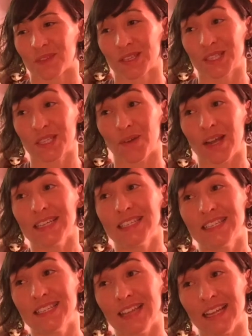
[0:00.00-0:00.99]
So I
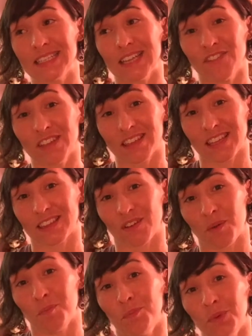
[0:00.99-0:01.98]
definitely think there
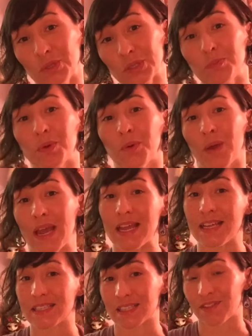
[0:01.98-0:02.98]
are multiple
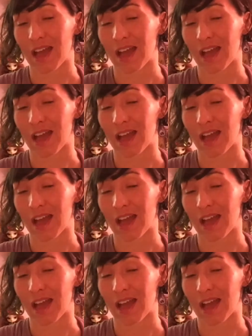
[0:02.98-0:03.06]
ways of